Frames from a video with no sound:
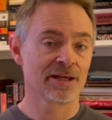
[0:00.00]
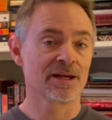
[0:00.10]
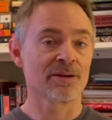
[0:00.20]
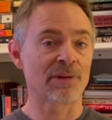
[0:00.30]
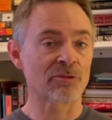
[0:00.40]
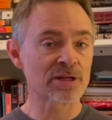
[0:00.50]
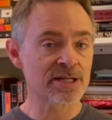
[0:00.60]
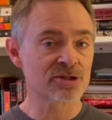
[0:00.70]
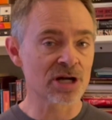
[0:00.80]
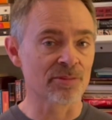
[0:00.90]
My recent
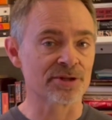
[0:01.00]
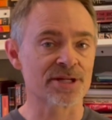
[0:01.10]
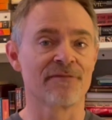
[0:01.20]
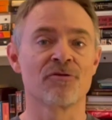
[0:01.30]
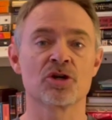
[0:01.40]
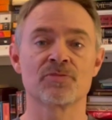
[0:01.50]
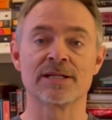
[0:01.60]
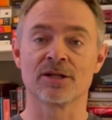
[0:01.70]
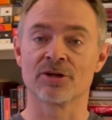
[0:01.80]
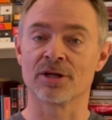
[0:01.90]
troubles have forced me
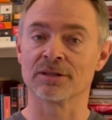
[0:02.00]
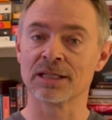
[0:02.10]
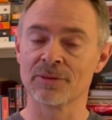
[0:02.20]
to learn a little